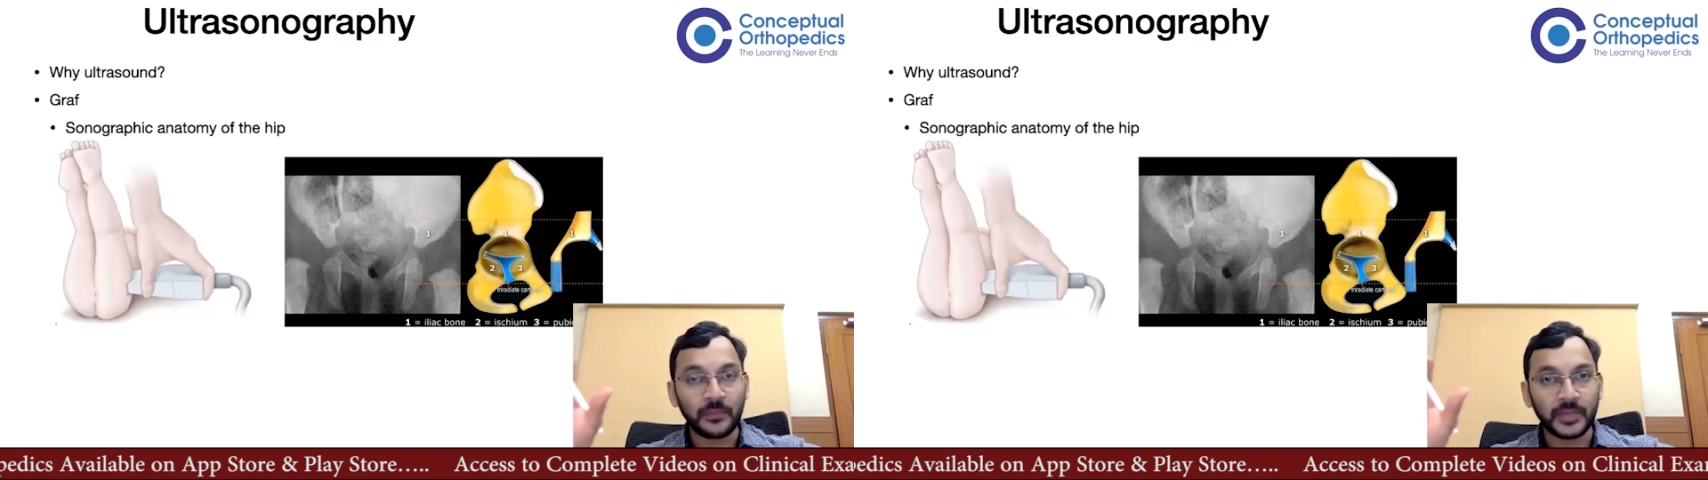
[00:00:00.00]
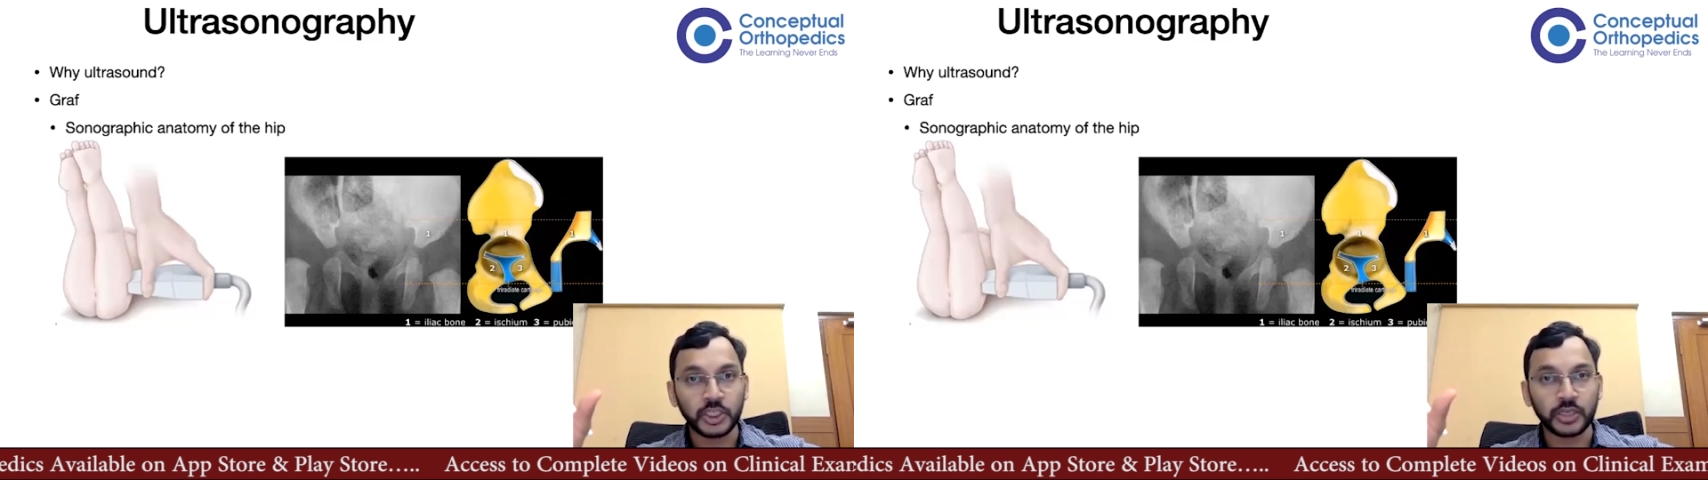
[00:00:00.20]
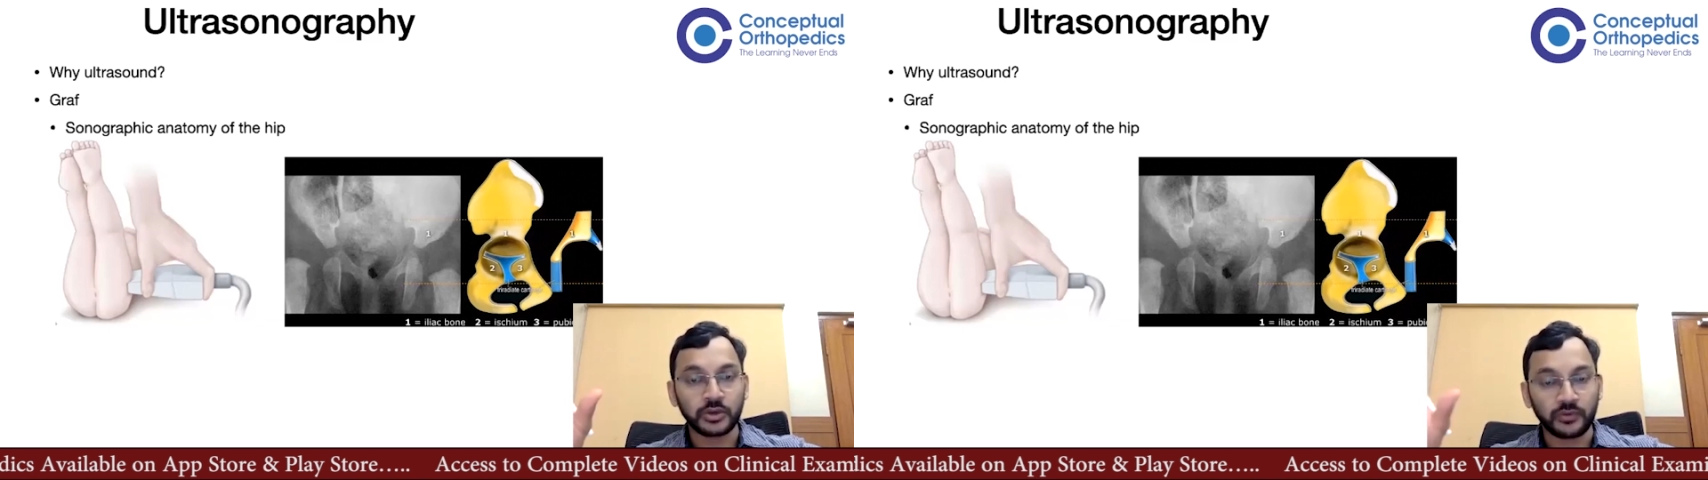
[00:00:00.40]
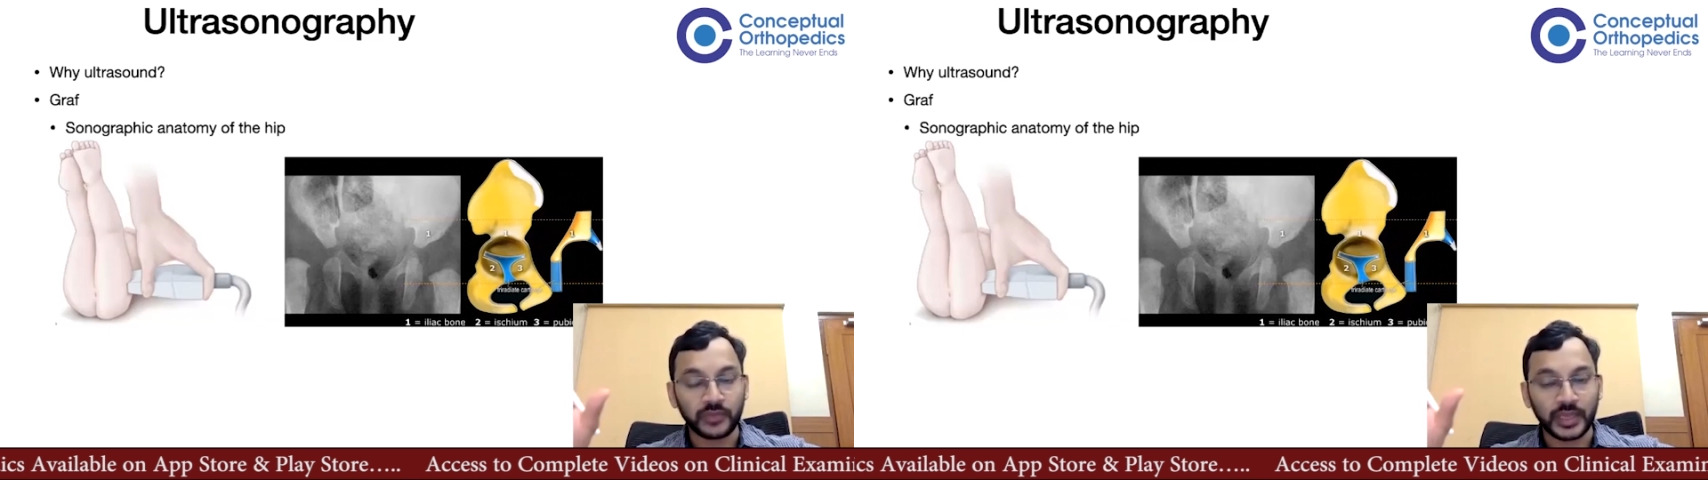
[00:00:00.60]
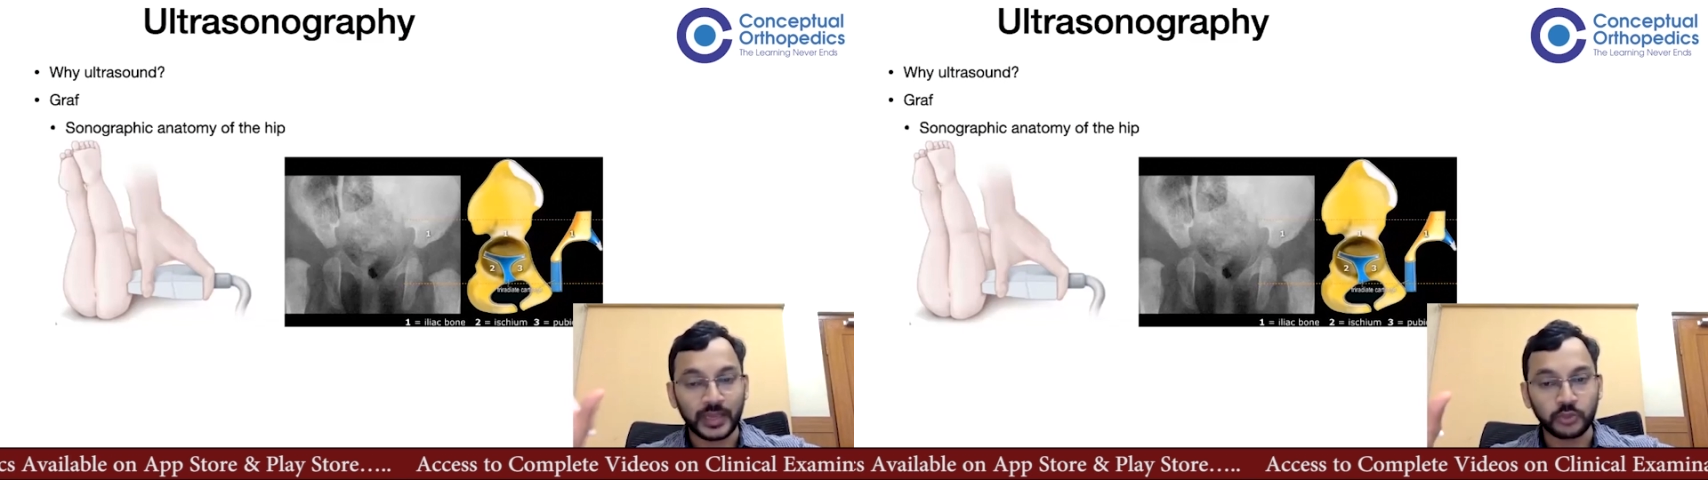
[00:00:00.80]
picture of the
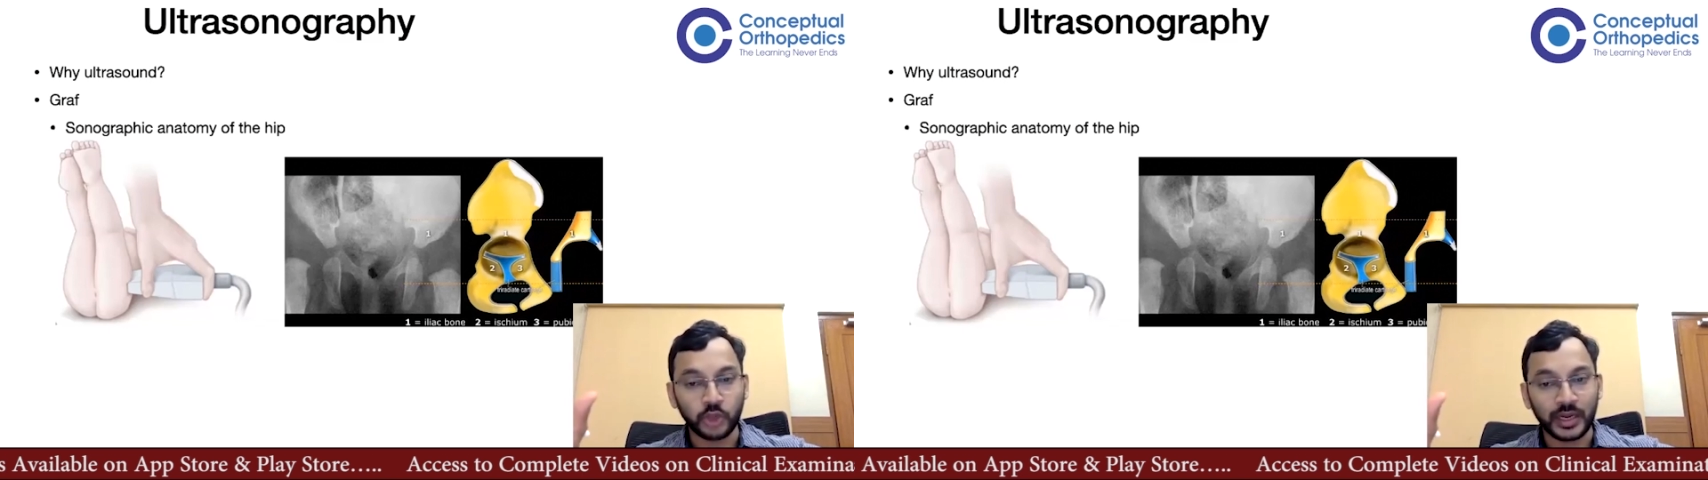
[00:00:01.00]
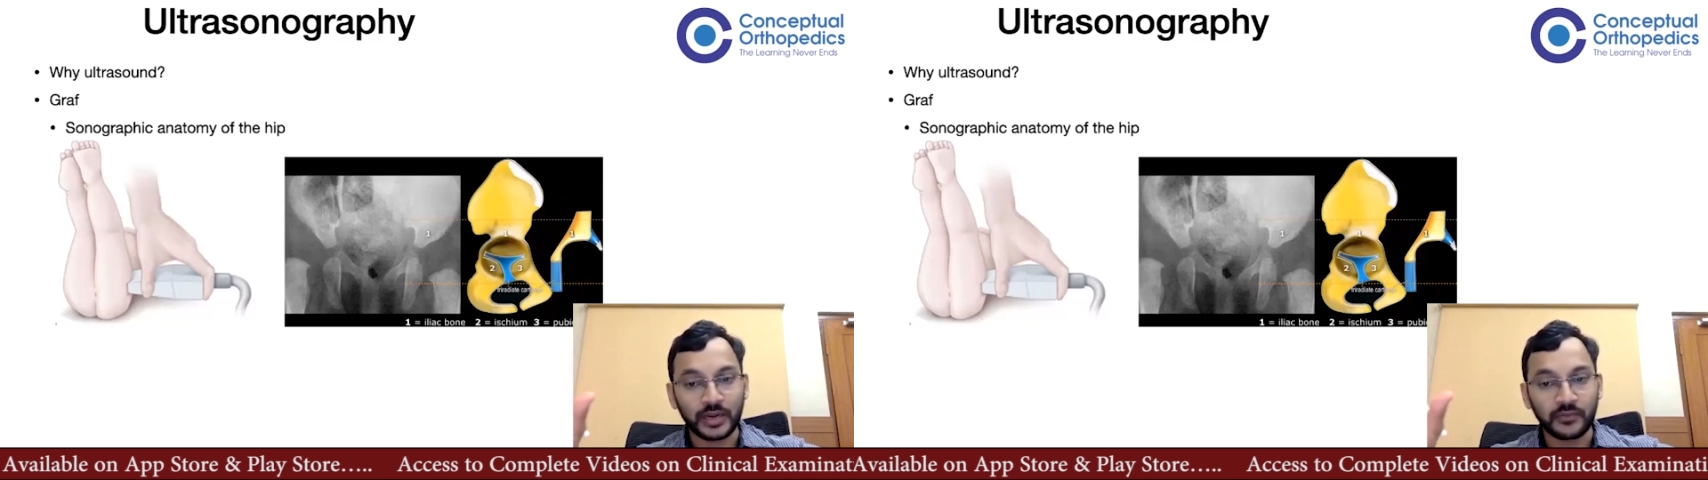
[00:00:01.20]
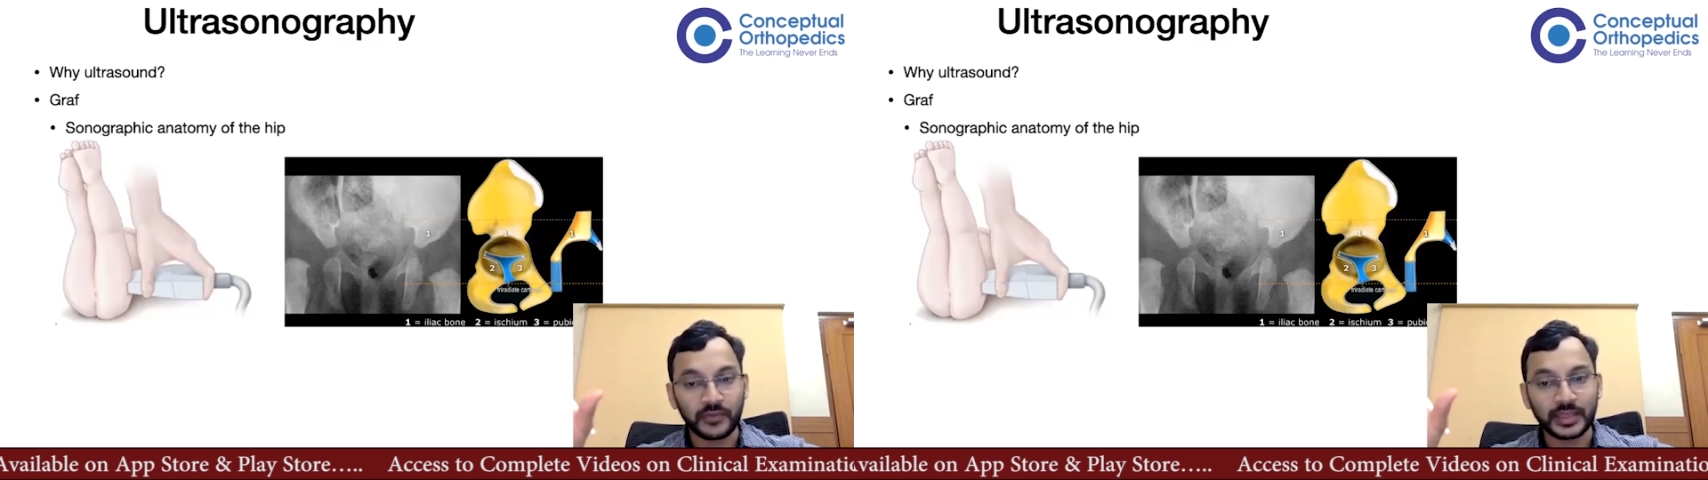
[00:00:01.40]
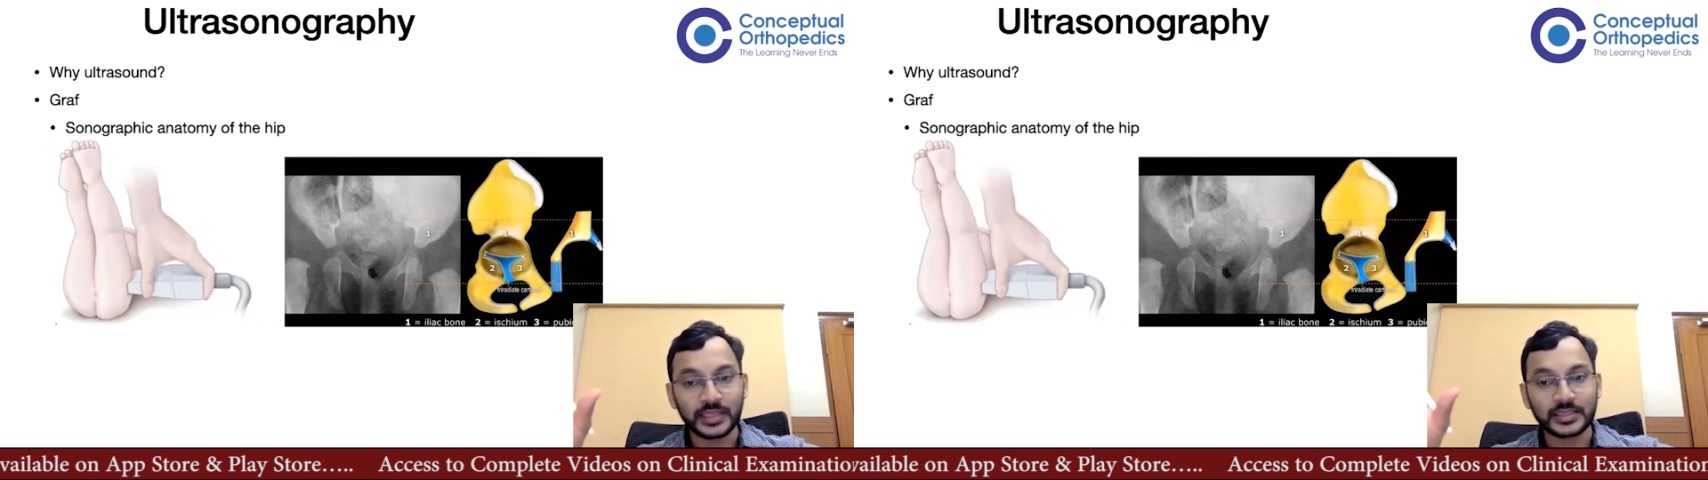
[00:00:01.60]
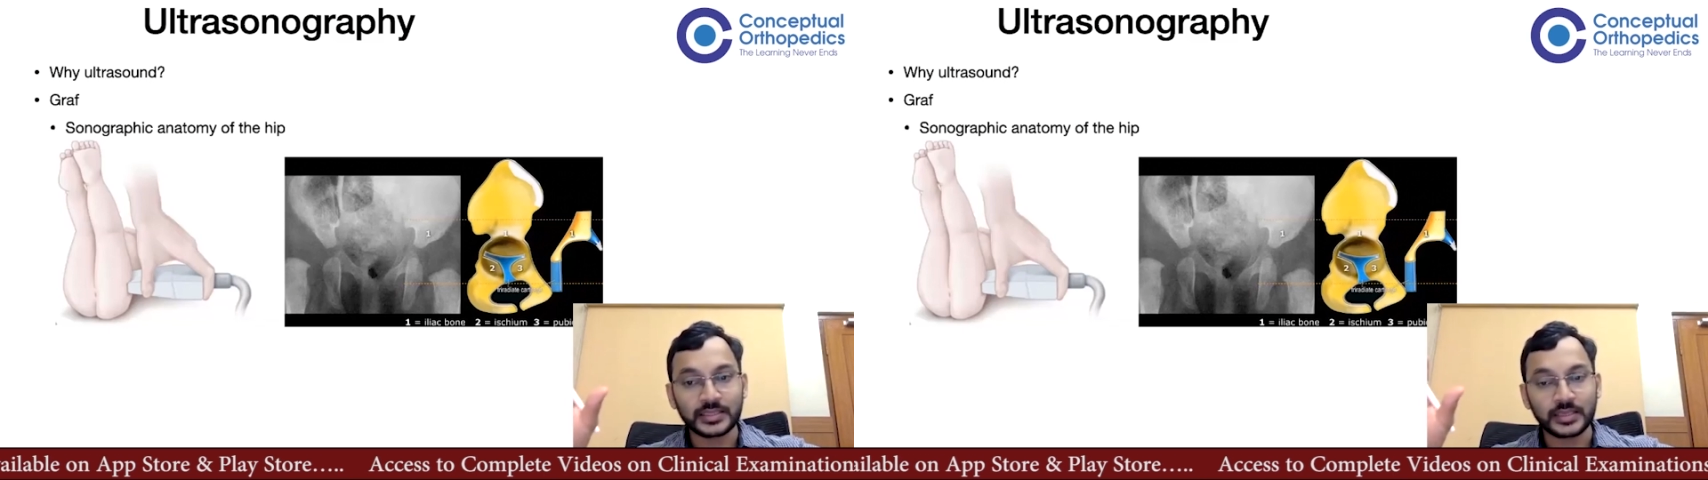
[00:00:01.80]
hip joint with
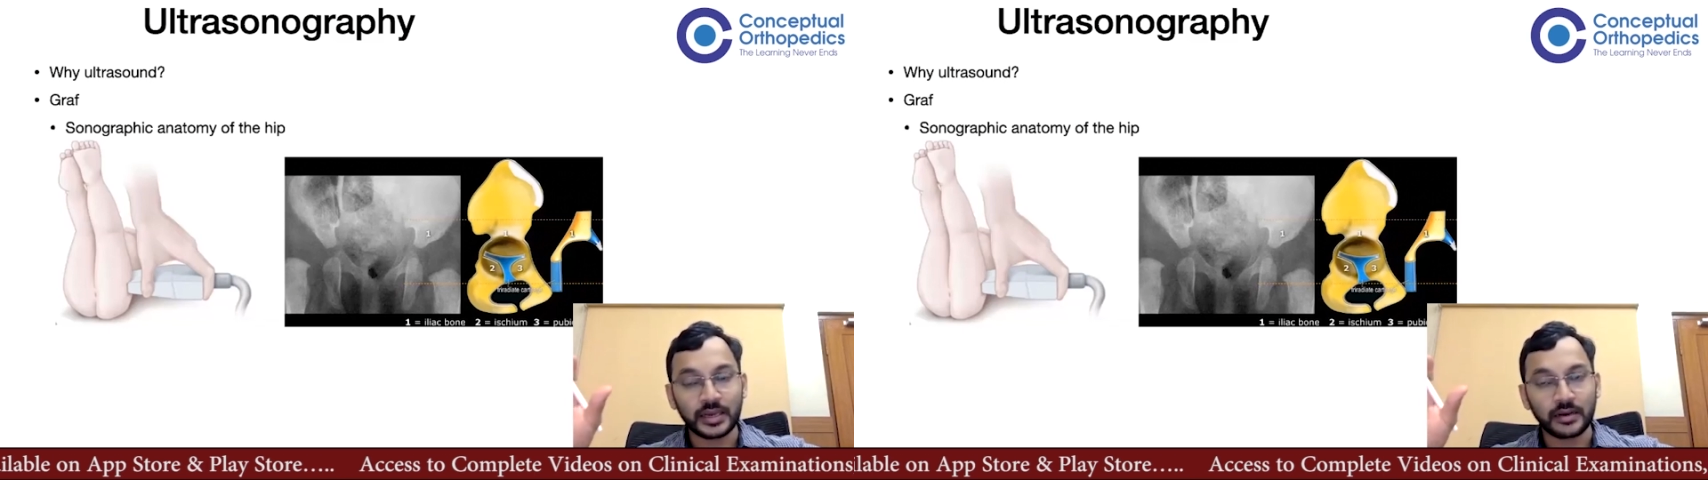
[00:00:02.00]
its